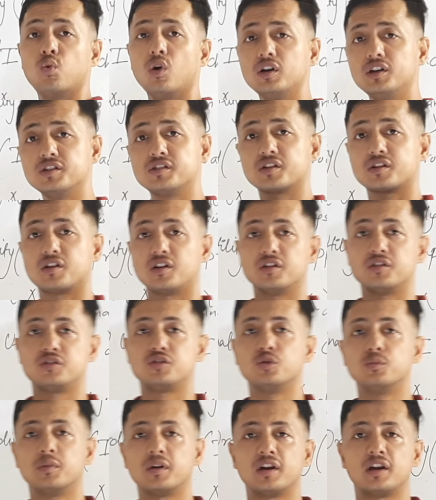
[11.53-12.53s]
what is a
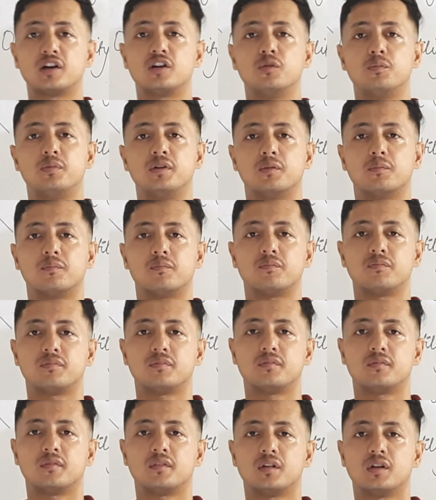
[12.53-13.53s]
consumer
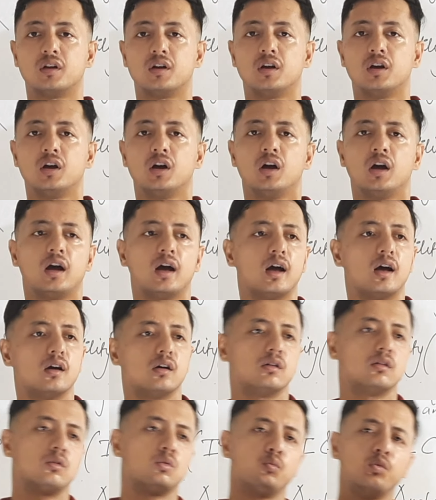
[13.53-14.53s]
equilibrium?
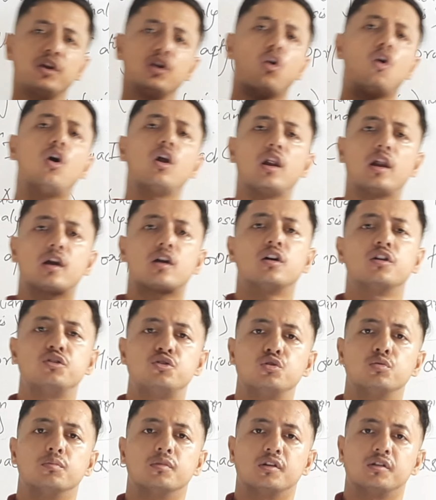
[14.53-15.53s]
We all are
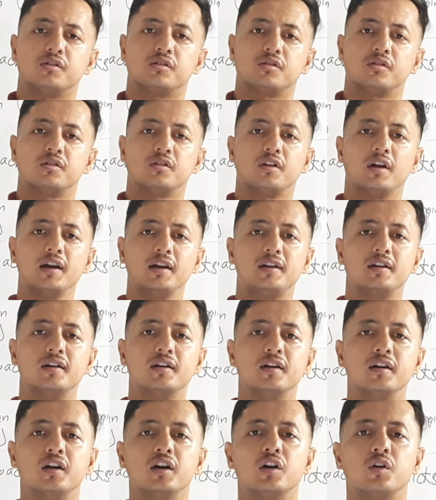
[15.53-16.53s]
consumers,
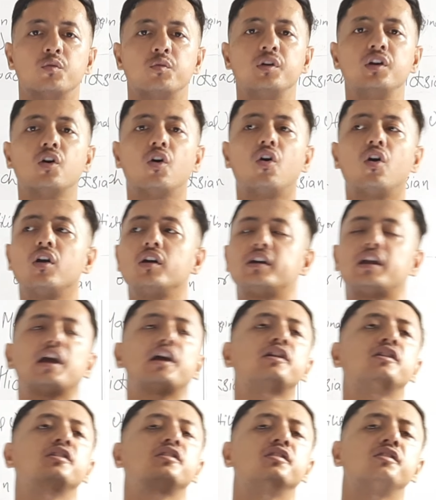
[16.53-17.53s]
right? We all
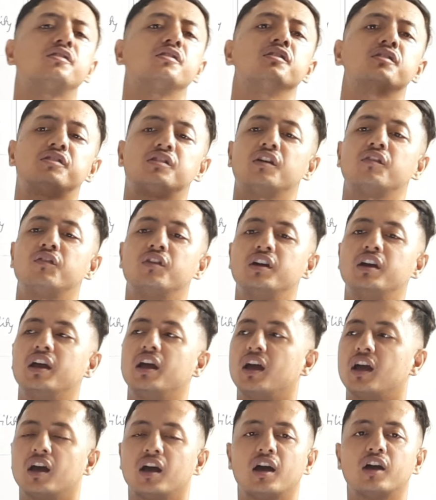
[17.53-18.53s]
take decisions every
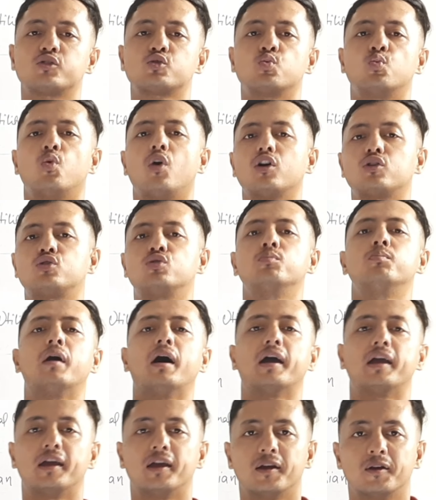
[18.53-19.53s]
day as to what to
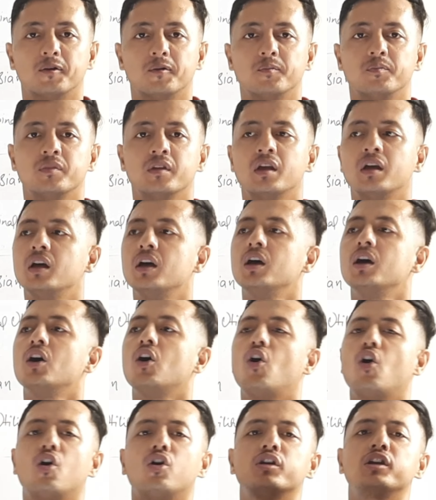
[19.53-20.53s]
buy
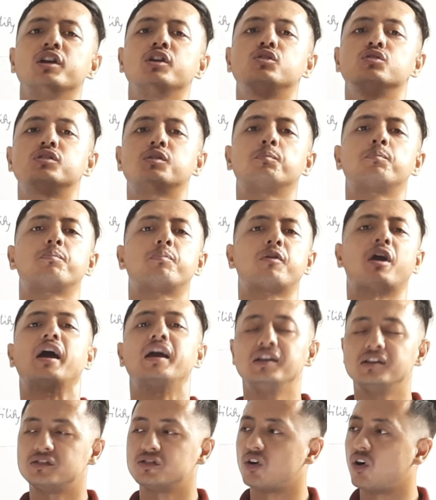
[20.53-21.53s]
according to the
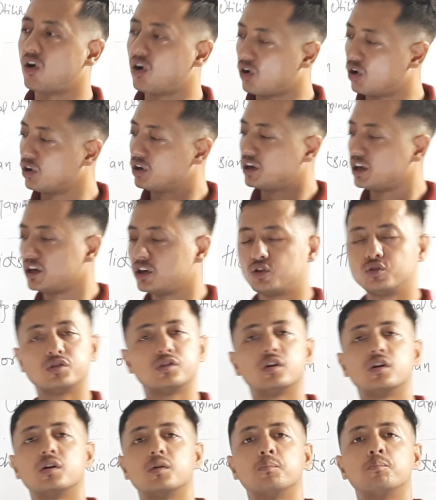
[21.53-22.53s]
price, according to
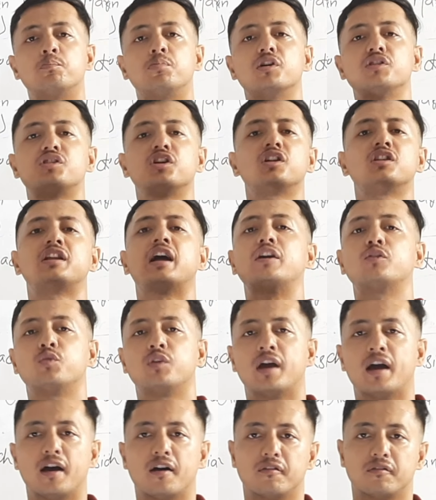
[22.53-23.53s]
the budget that
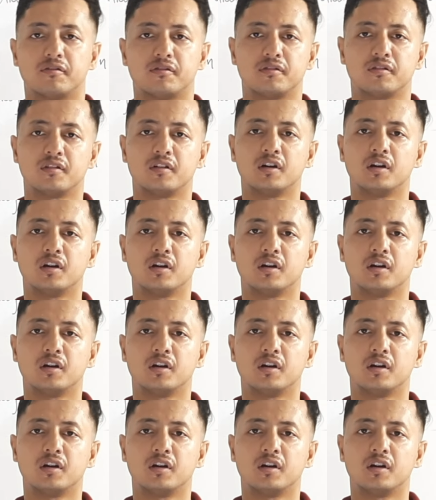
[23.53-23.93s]
we have.